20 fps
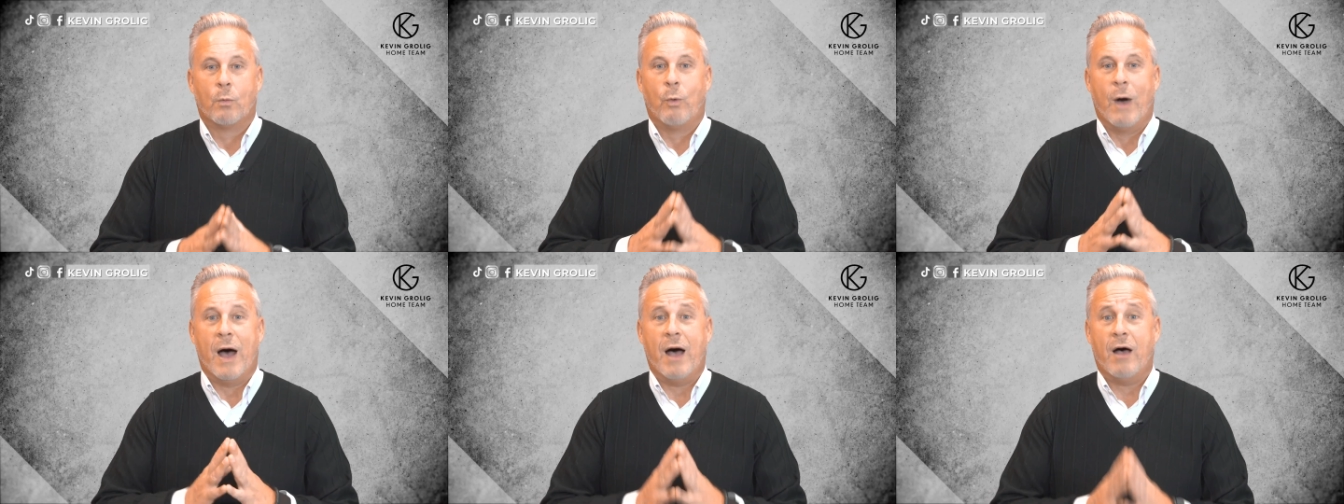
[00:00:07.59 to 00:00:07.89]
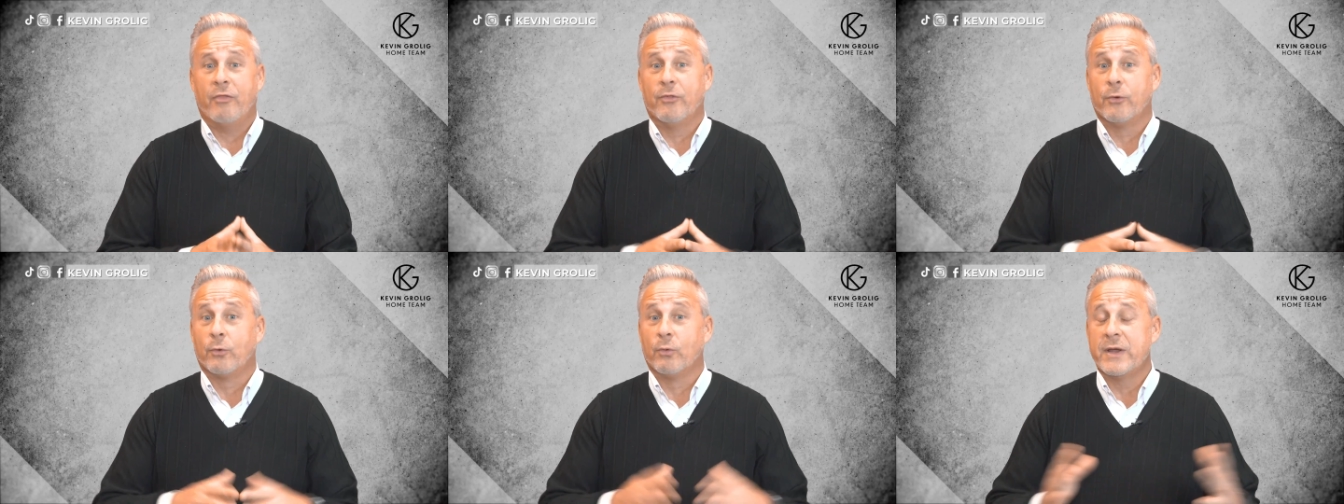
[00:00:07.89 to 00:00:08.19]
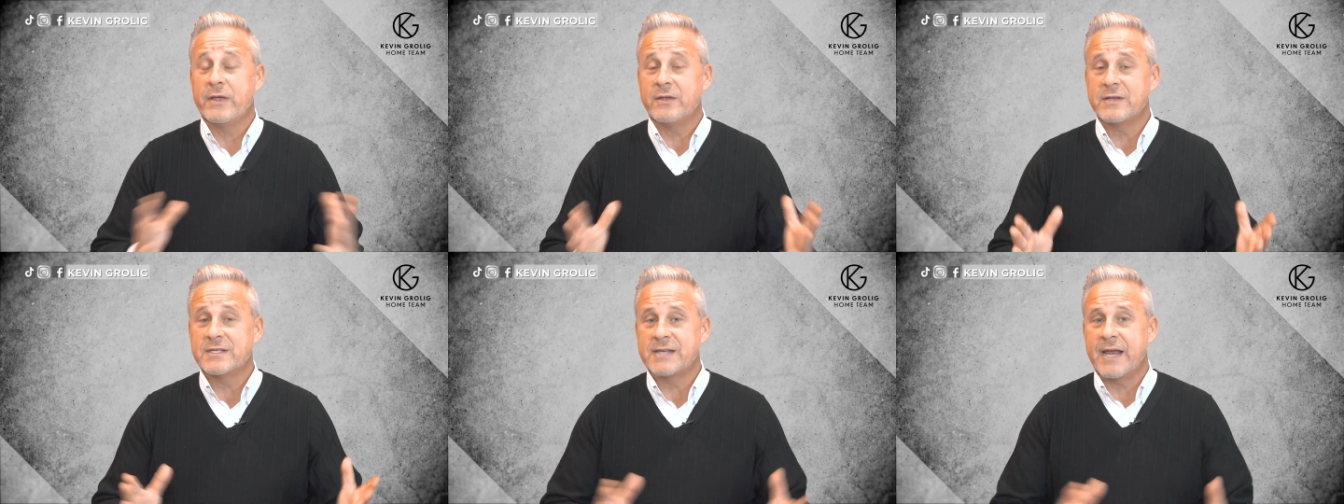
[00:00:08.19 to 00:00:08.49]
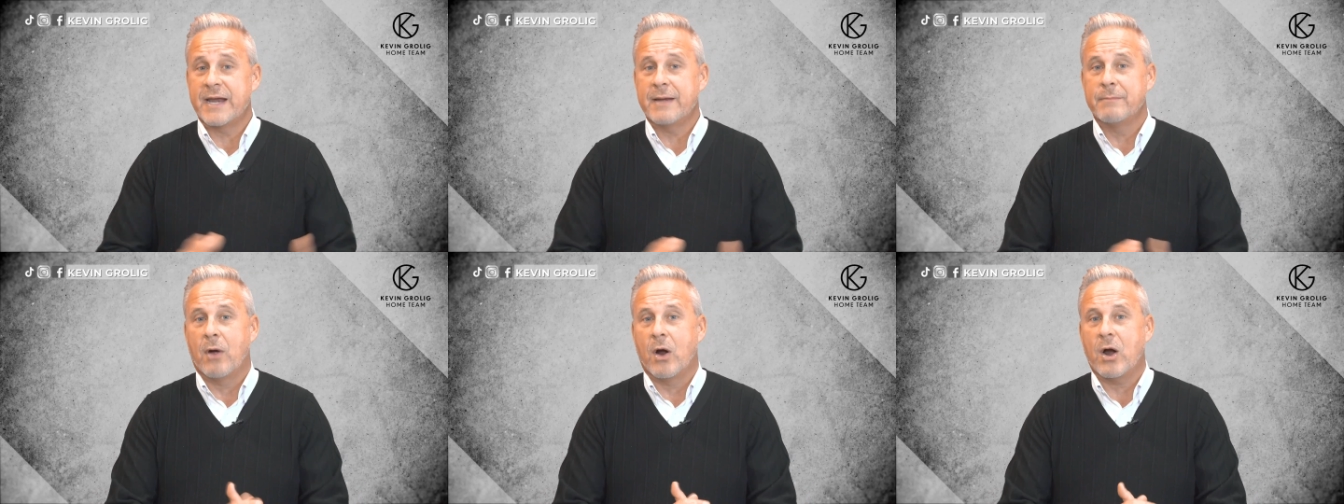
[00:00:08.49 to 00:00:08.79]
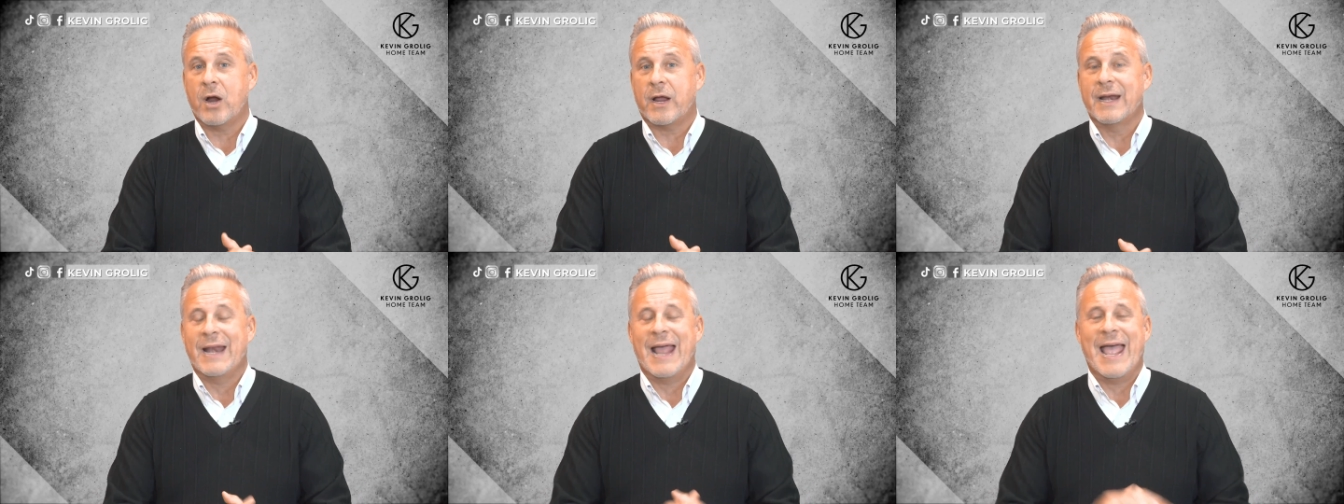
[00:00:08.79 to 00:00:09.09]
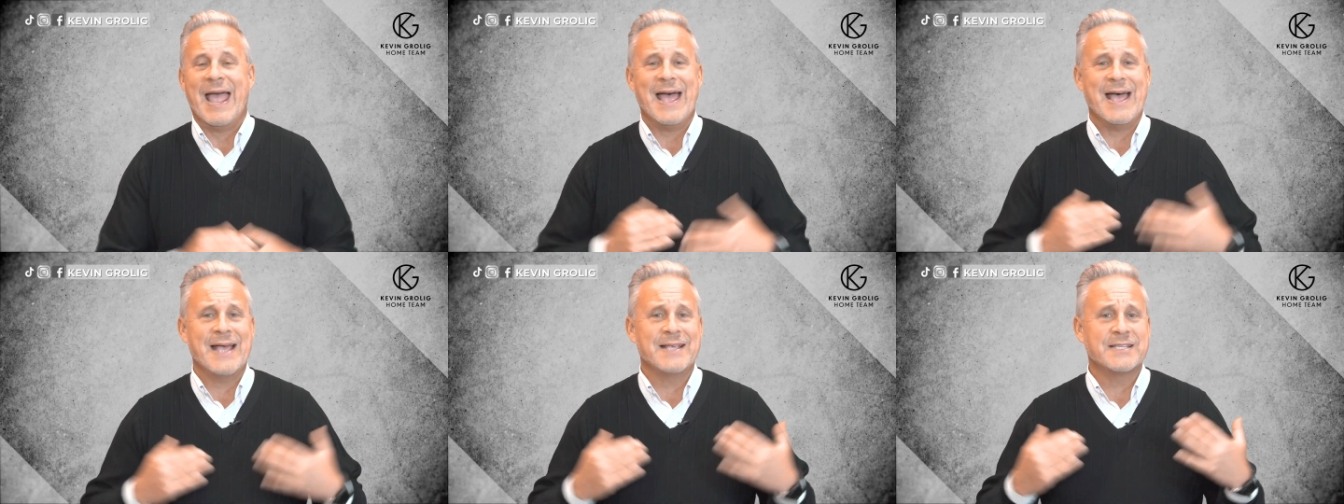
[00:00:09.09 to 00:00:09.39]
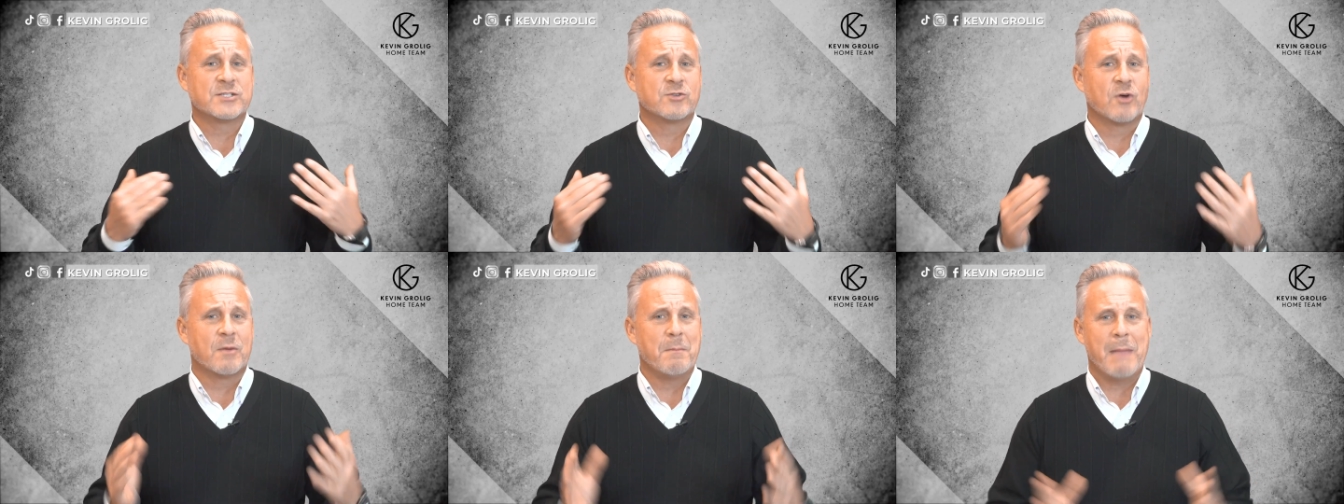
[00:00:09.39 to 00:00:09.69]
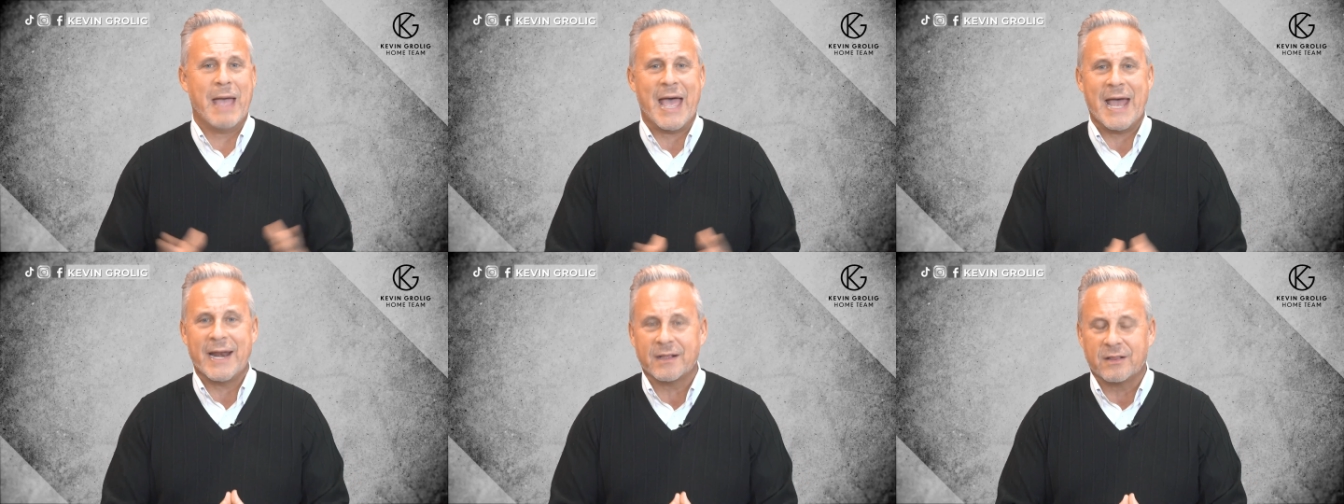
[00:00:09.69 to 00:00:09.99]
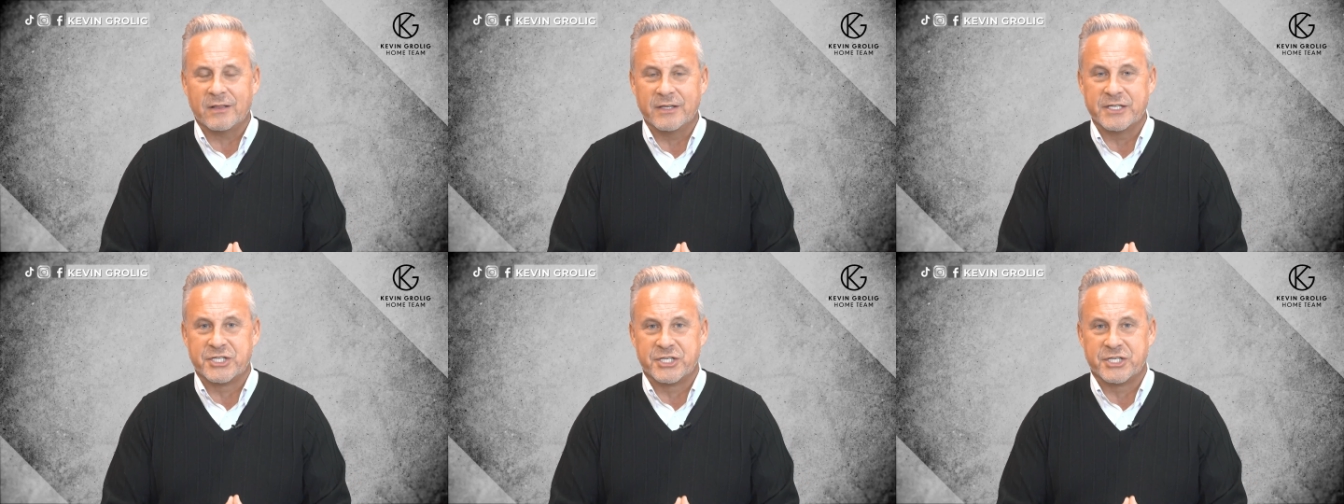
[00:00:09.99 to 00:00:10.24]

While the real estate market has dramatically